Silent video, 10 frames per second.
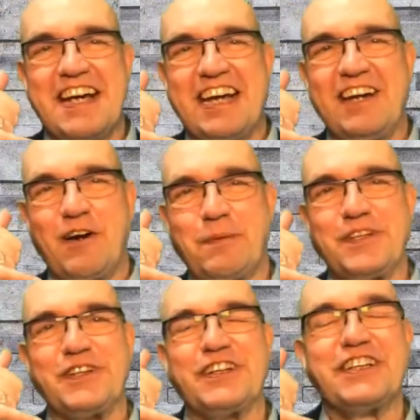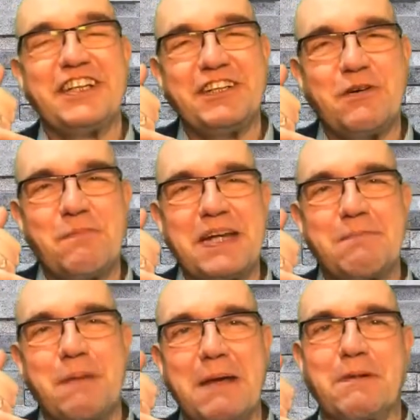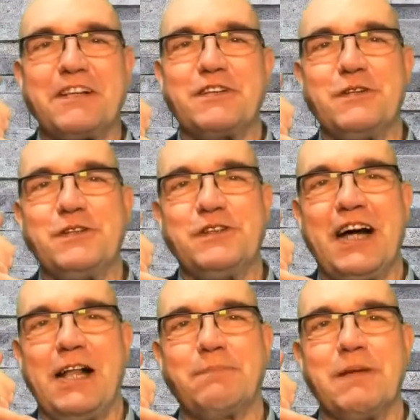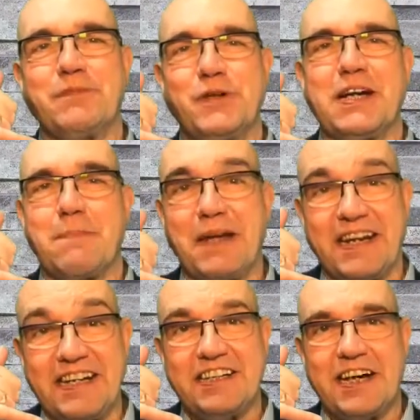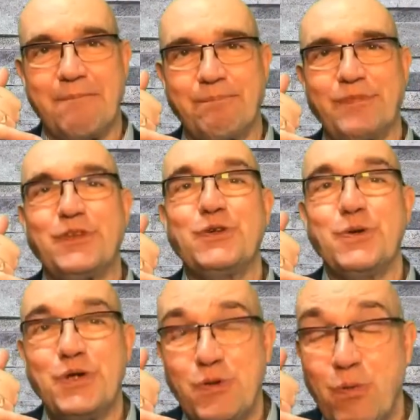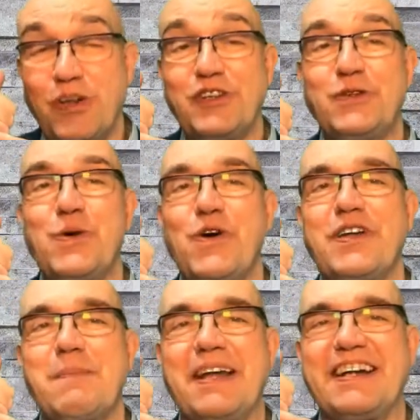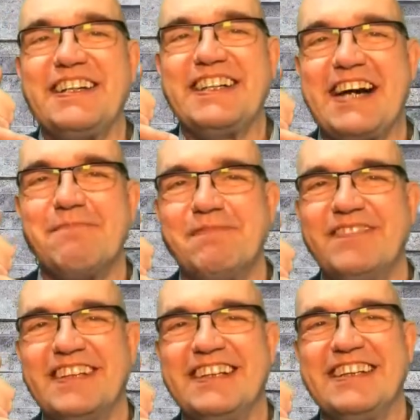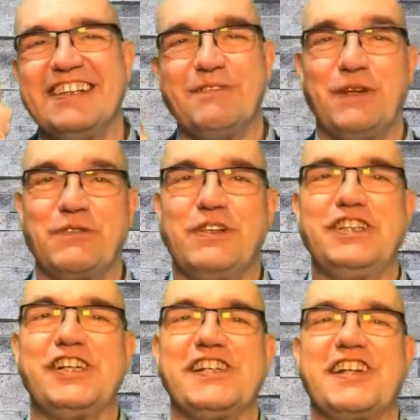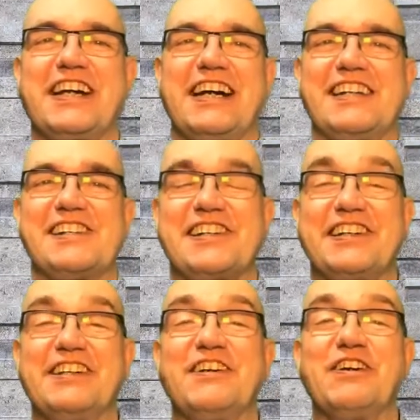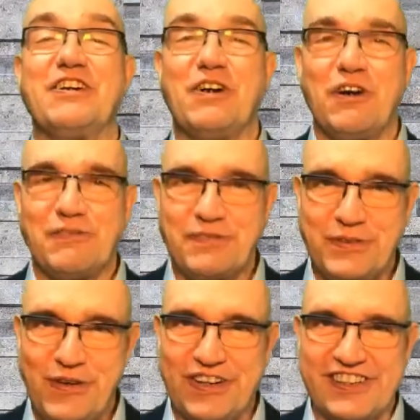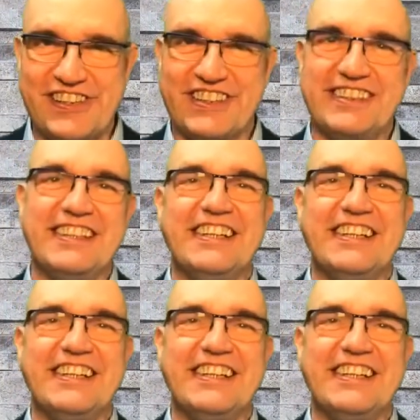opportunity to meet people, to help them to get a better income. Do you want to earn a better income? What will Jessica answer? Of course.